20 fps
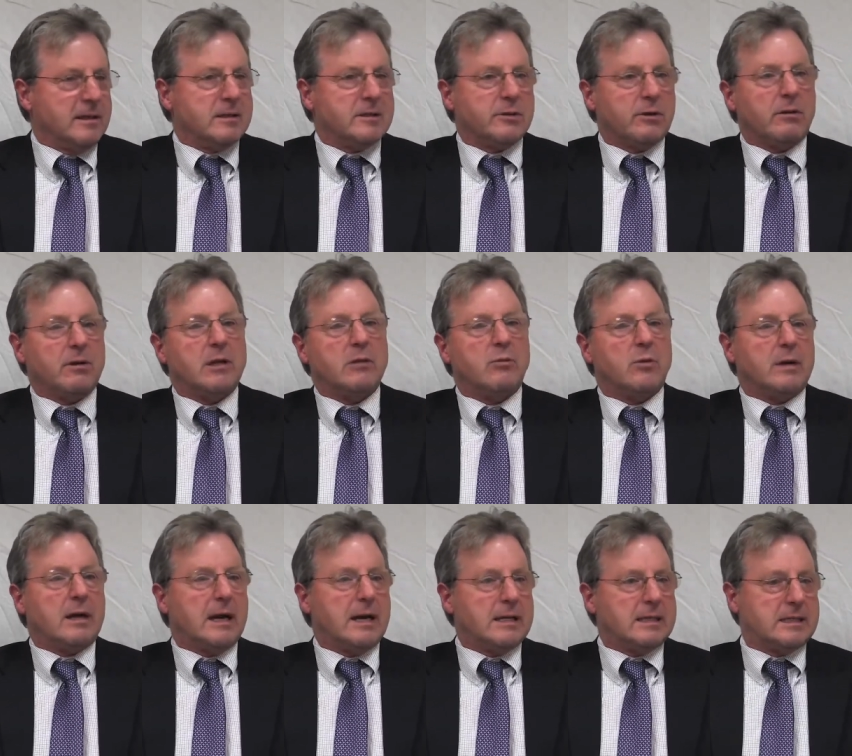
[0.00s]
And certainly
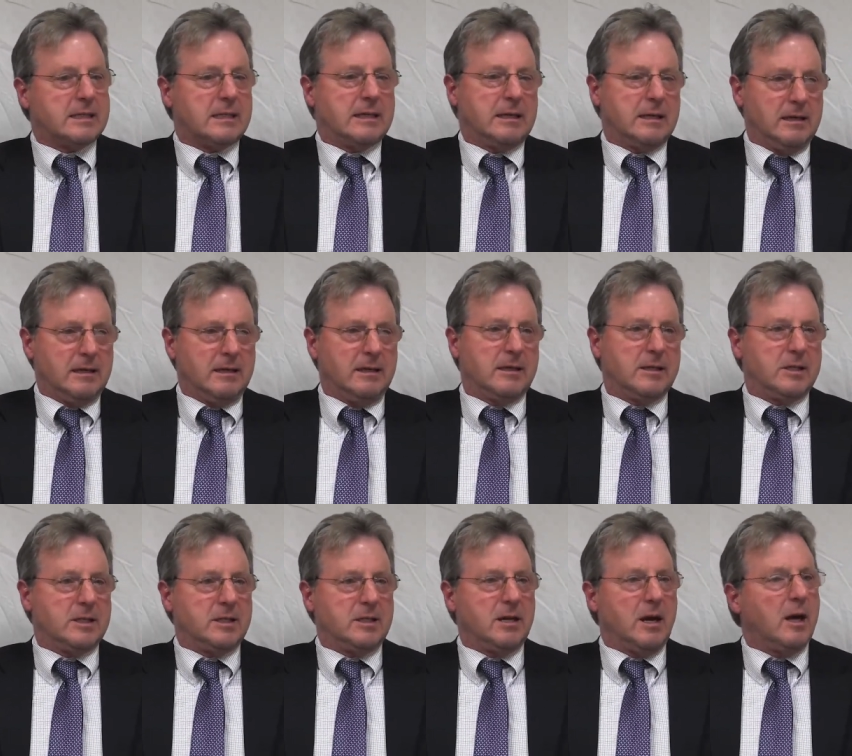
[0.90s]
what I see
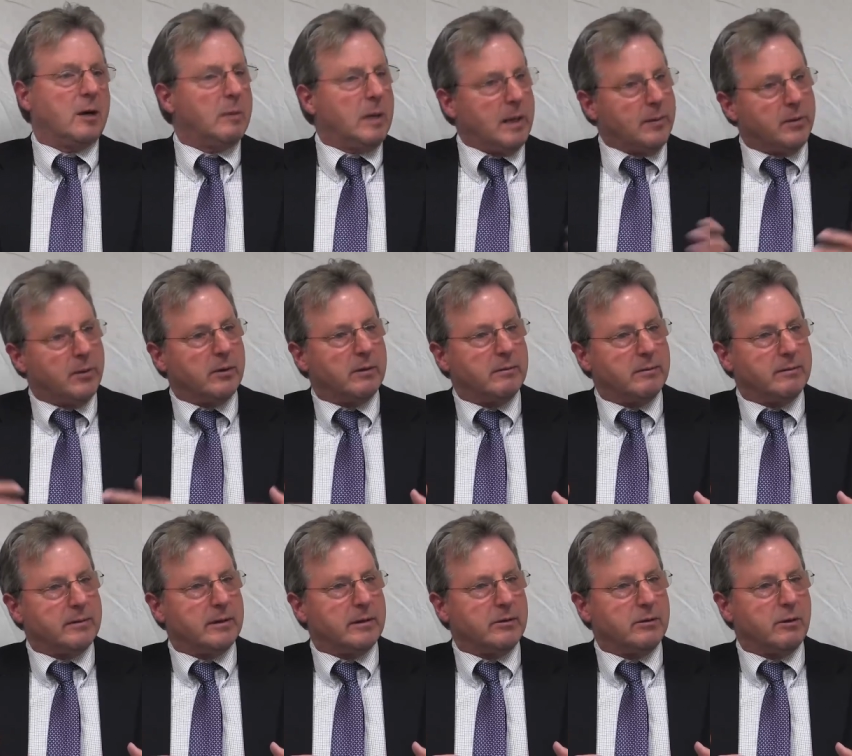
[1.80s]
is young people
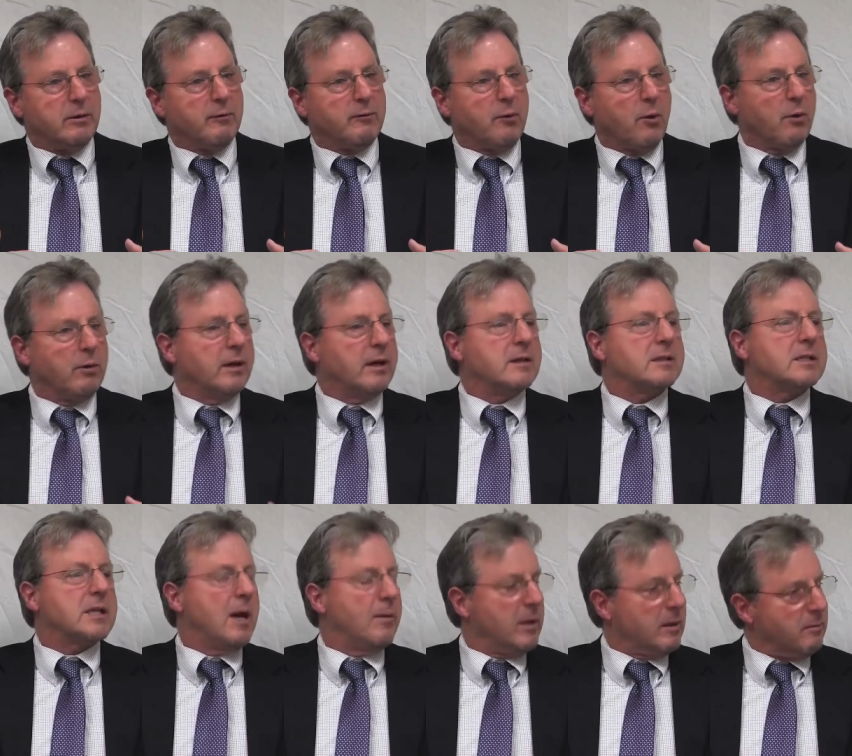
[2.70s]
in their
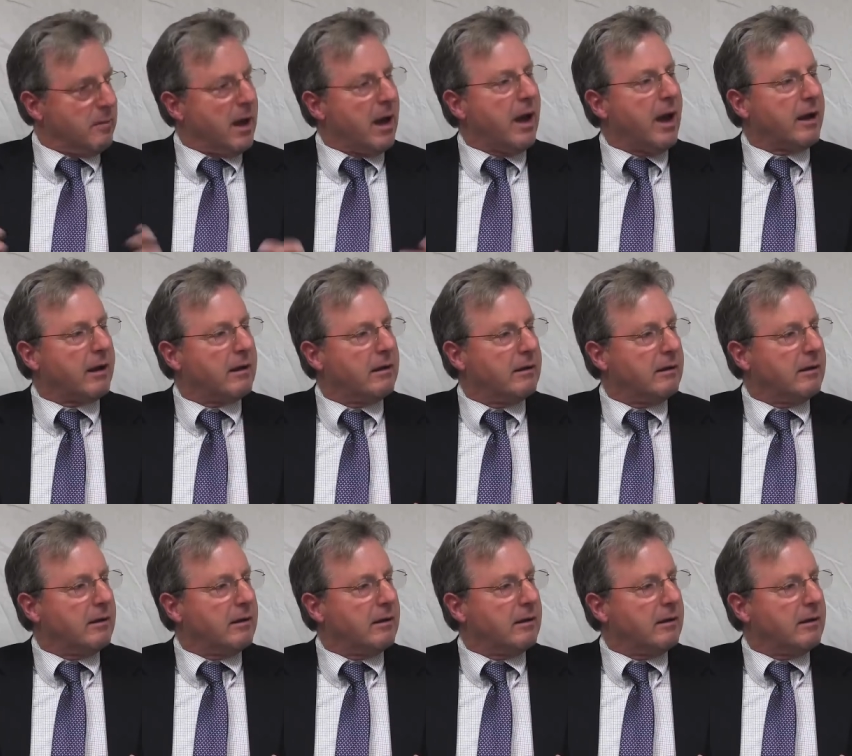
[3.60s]
40s coming back